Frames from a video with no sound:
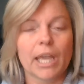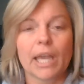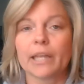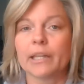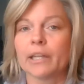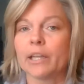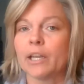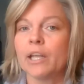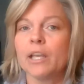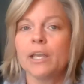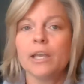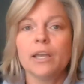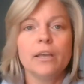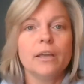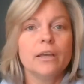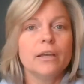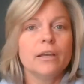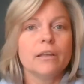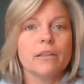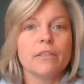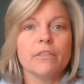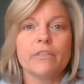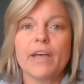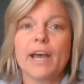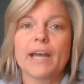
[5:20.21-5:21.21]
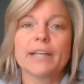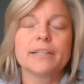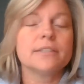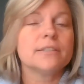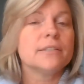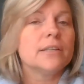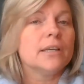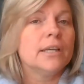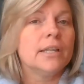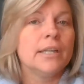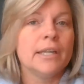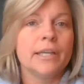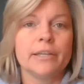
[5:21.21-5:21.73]
And that's
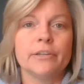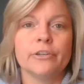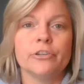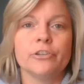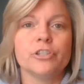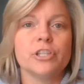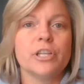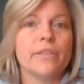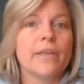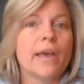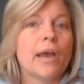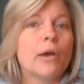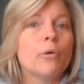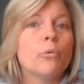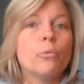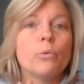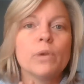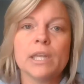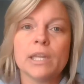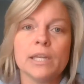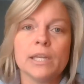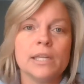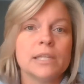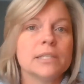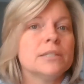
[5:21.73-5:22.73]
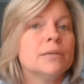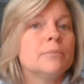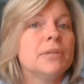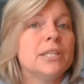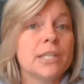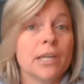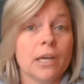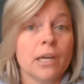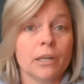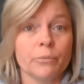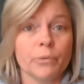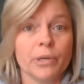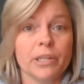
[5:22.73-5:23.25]
an energy that we need to be
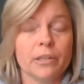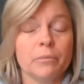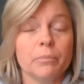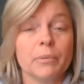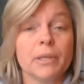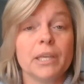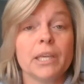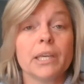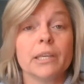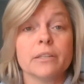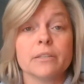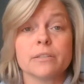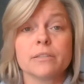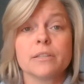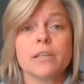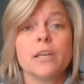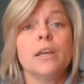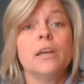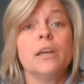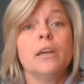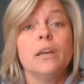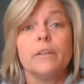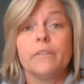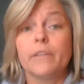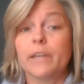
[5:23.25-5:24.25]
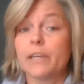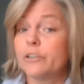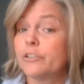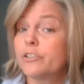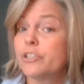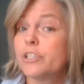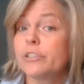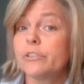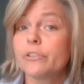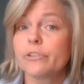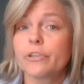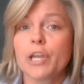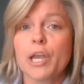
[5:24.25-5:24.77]
done with, because the
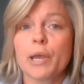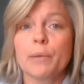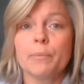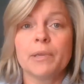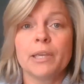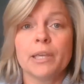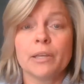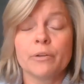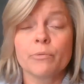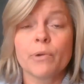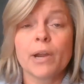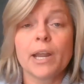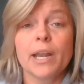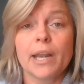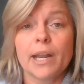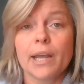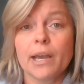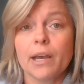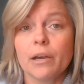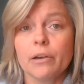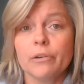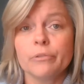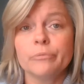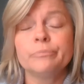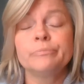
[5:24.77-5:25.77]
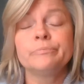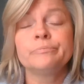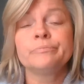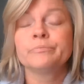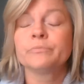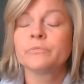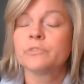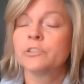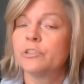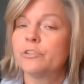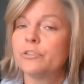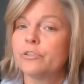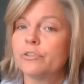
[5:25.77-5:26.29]
energies that are coming in right now,
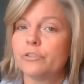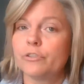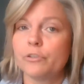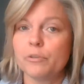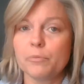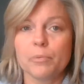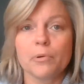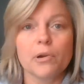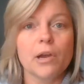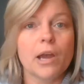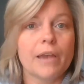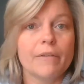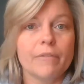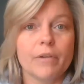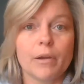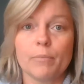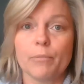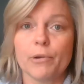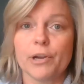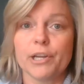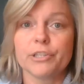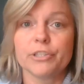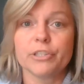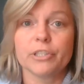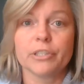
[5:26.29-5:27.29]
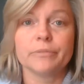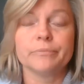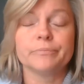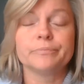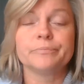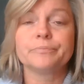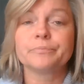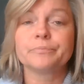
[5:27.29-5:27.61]
super high vibration,